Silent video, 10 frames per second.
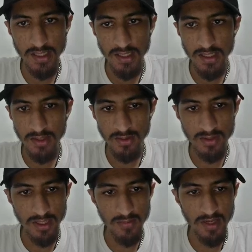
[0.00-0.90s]
an
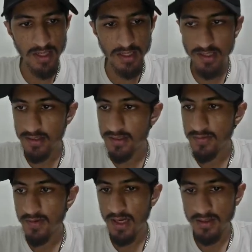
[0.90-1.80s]
all-time high. Another
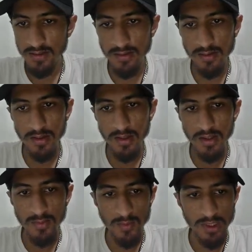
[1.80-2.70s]
factor
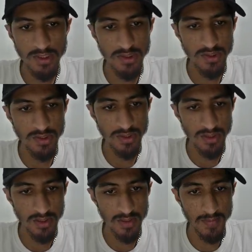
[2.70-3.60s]
which
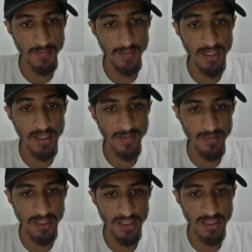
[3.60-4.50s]
made
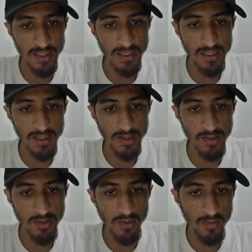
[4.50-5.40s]
me
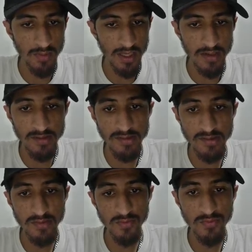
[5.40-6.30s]
go
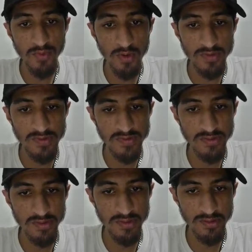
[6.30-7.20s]
bearish was
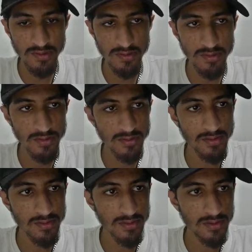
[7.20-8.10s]

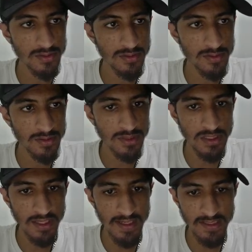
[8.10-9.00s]

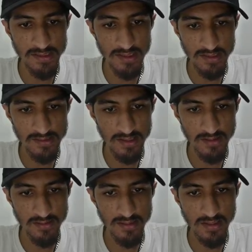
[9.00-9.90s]
the Asia
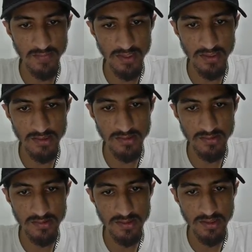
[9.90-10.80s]
standard
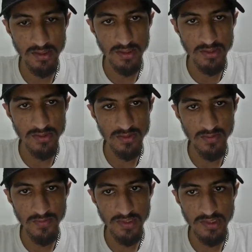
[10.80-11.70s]
deviations. So
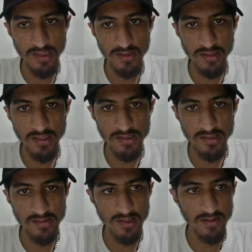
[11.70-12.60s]
if we check the
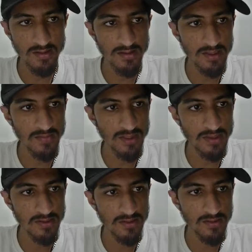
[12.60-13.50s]
Asia standard
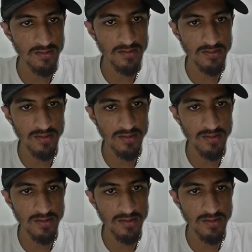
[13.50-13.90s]
deviations,